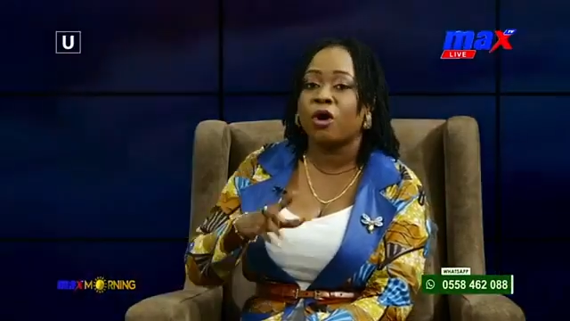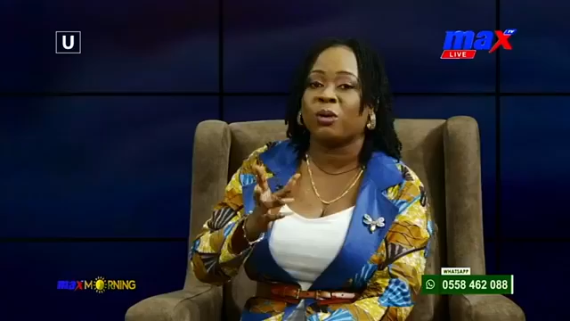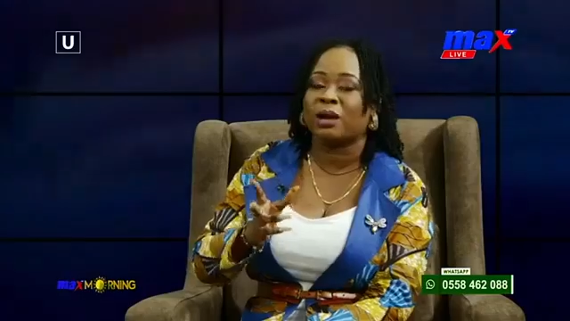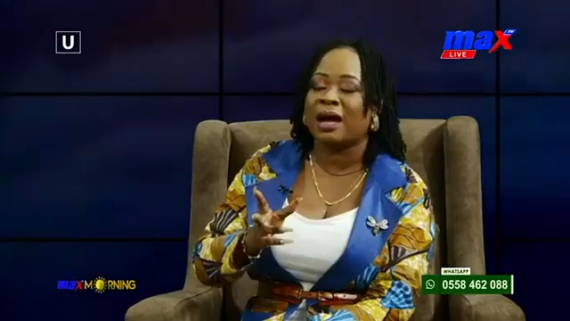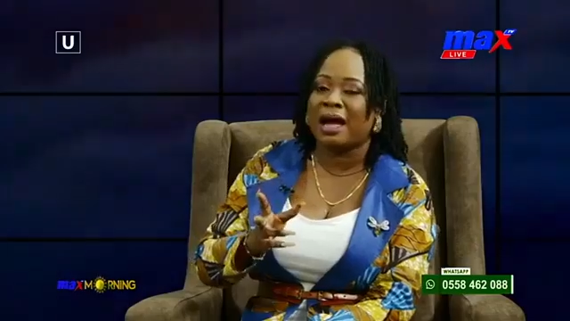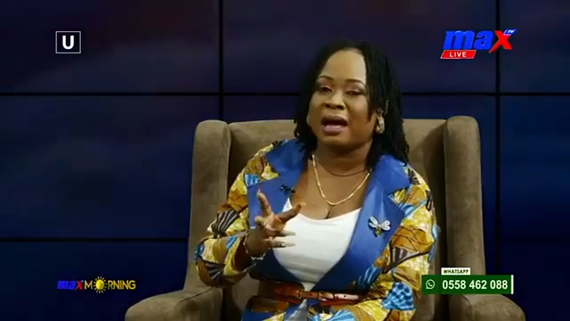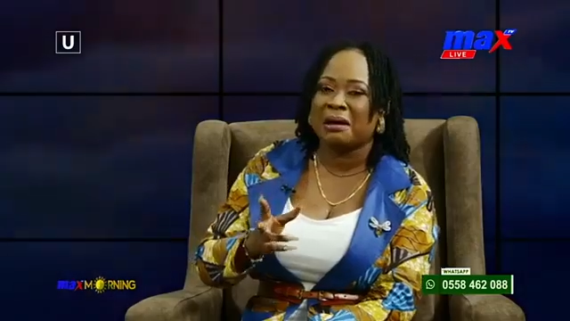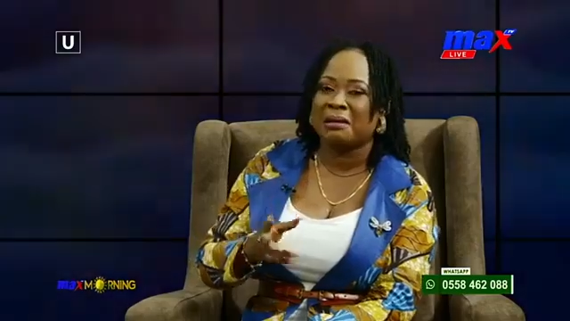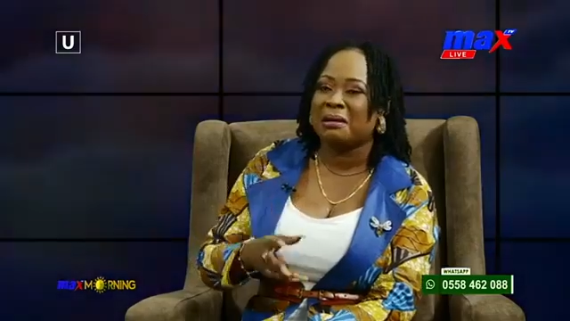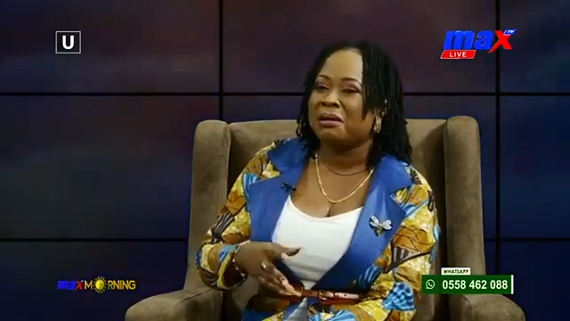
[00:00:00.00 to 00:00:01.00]
or
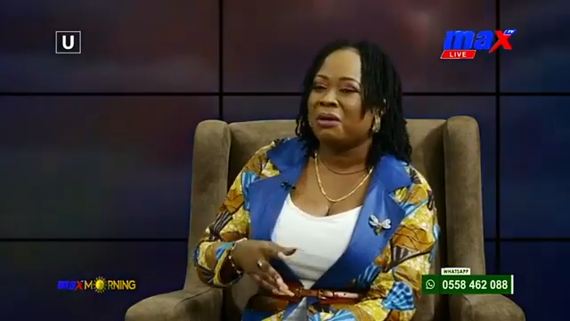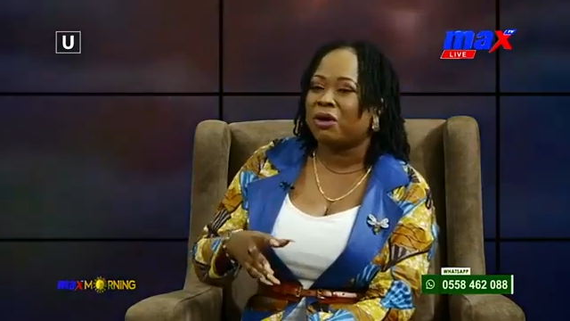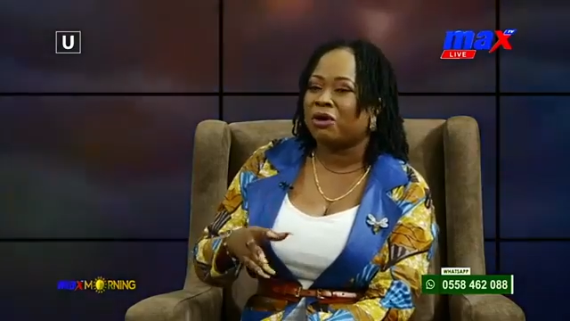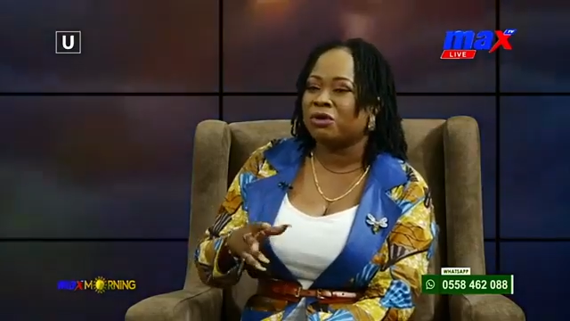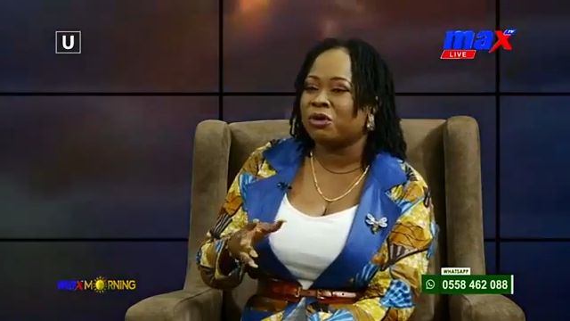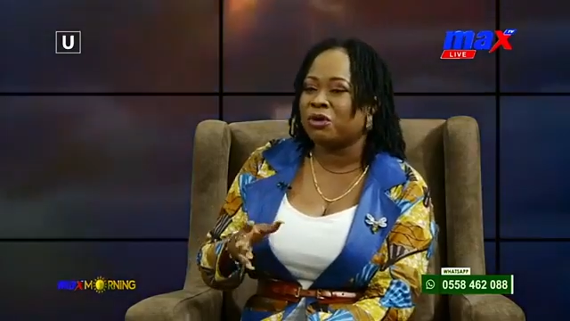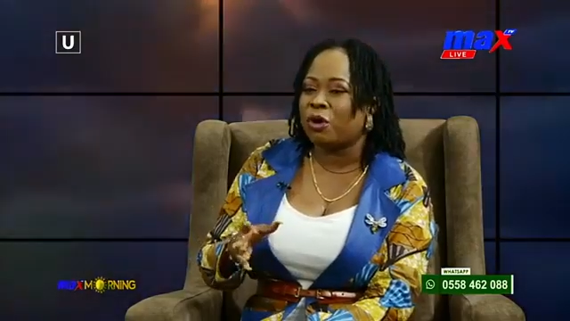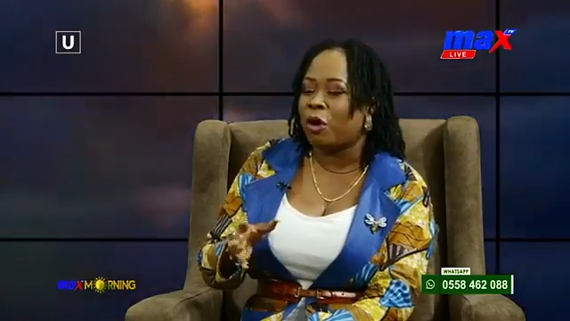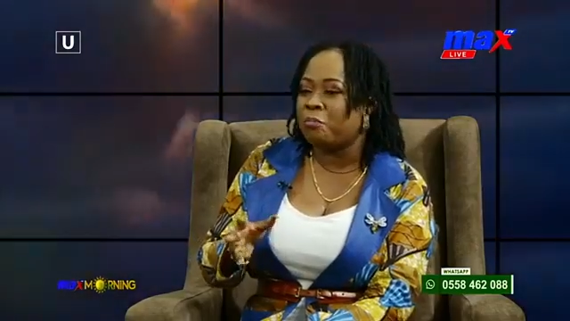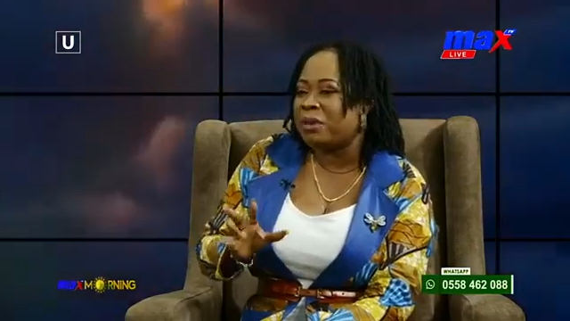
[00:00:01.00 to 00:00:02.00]
cry, or
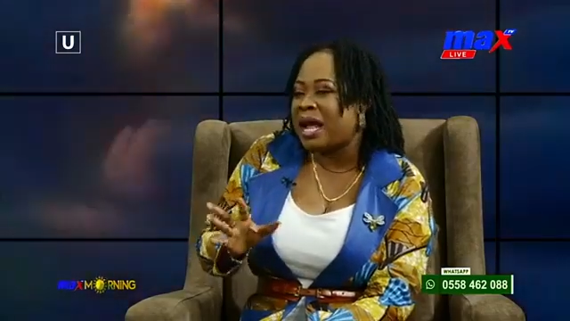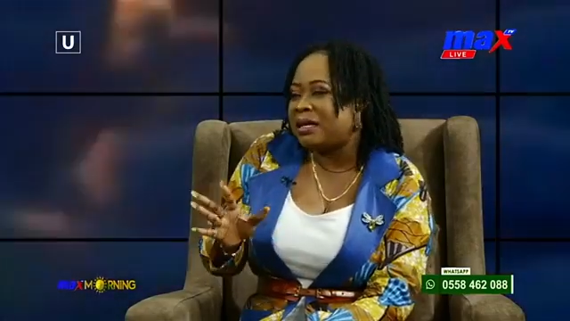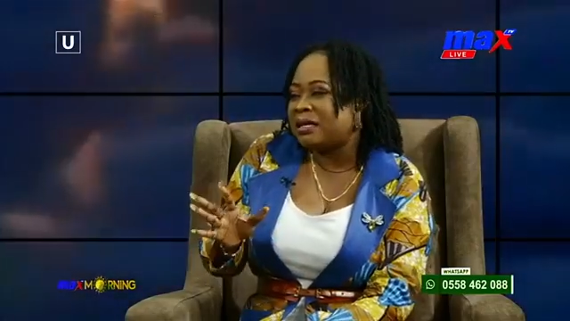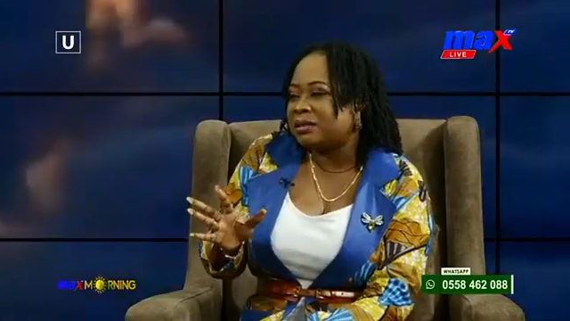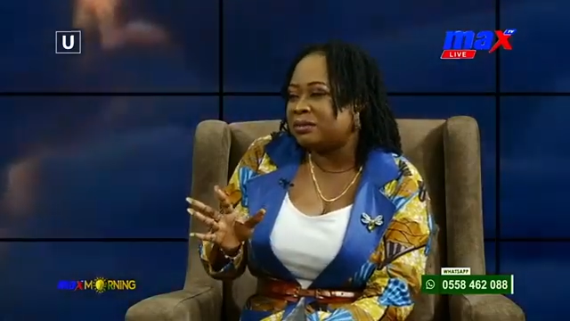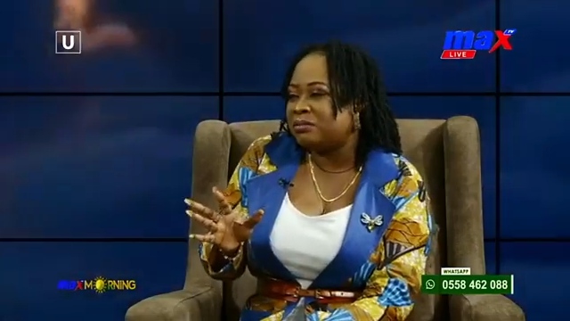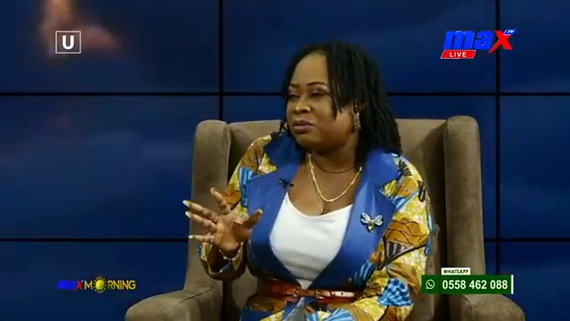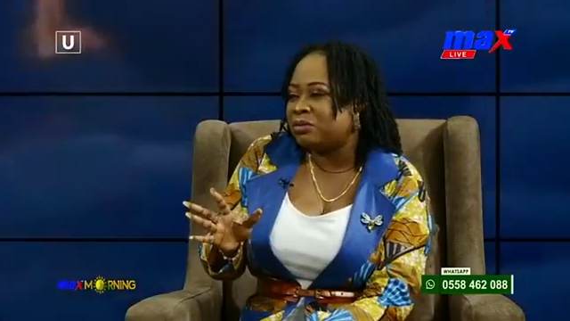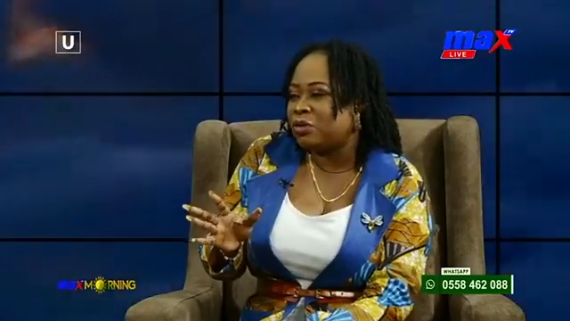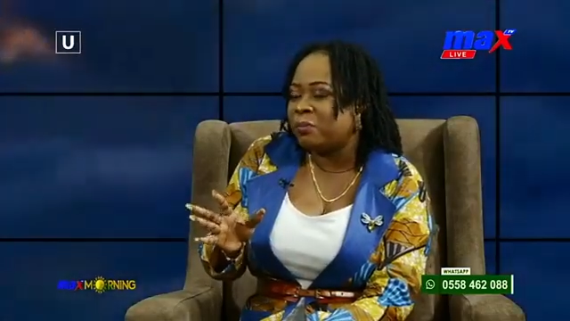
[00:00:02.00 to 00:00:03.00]
no, or mre,
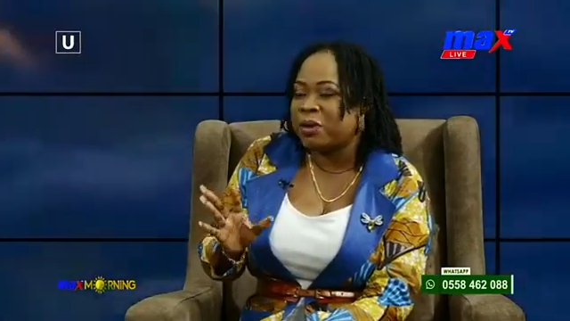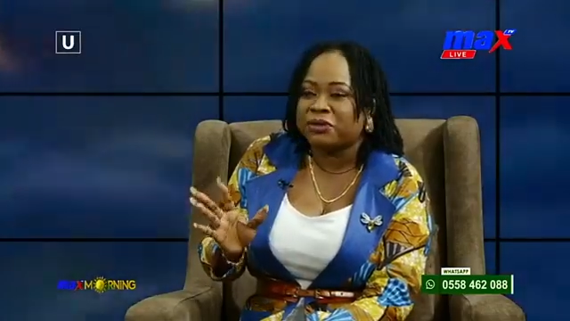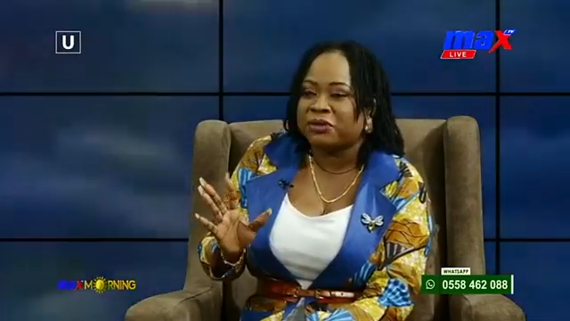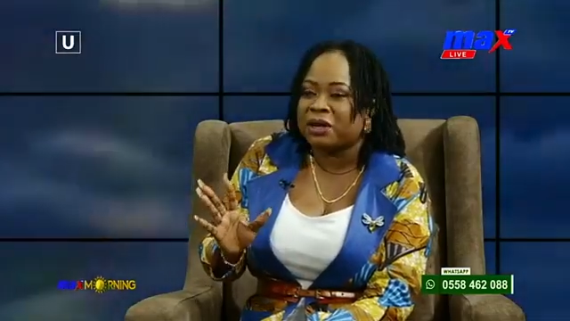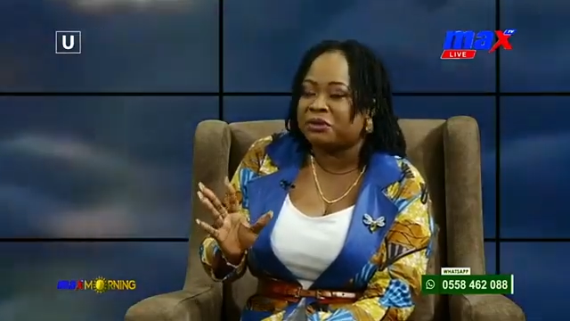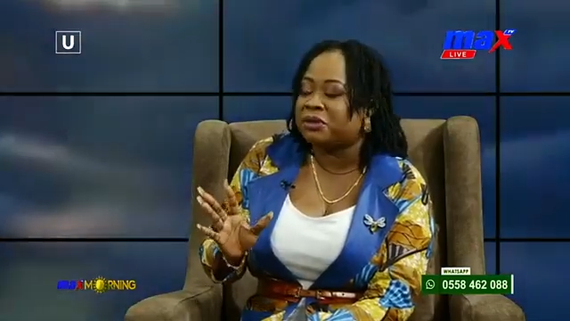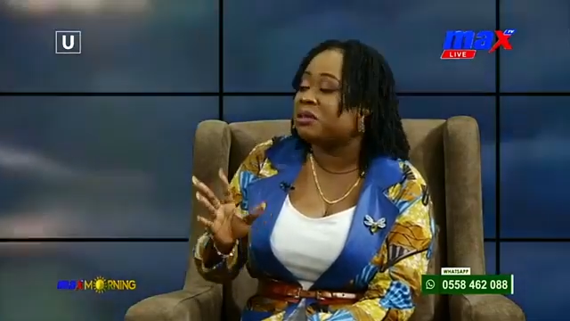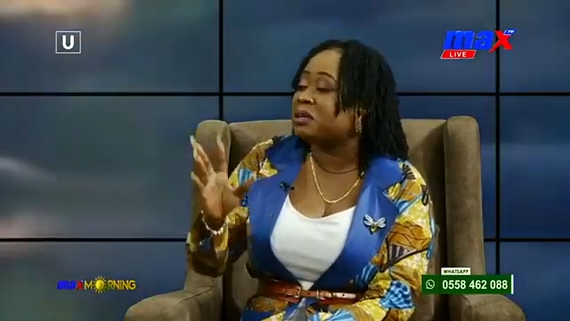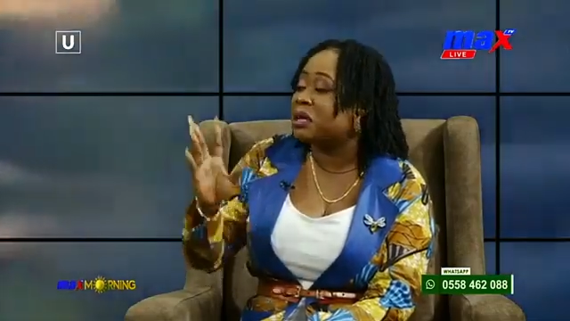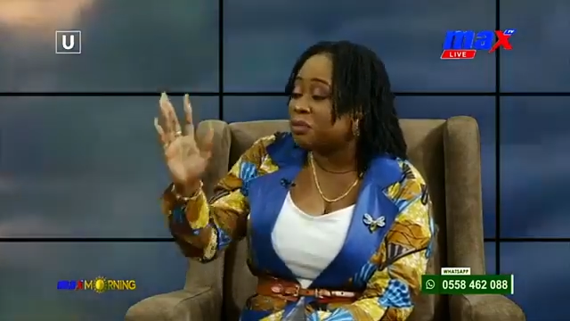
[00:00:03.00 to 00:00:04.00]
or petri,
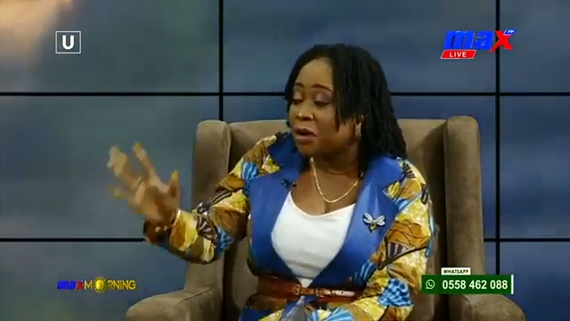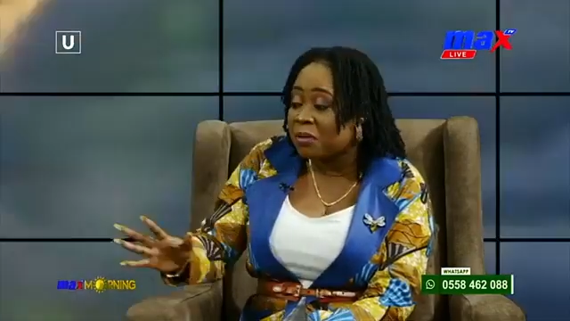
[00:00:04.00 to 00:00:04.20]
there be a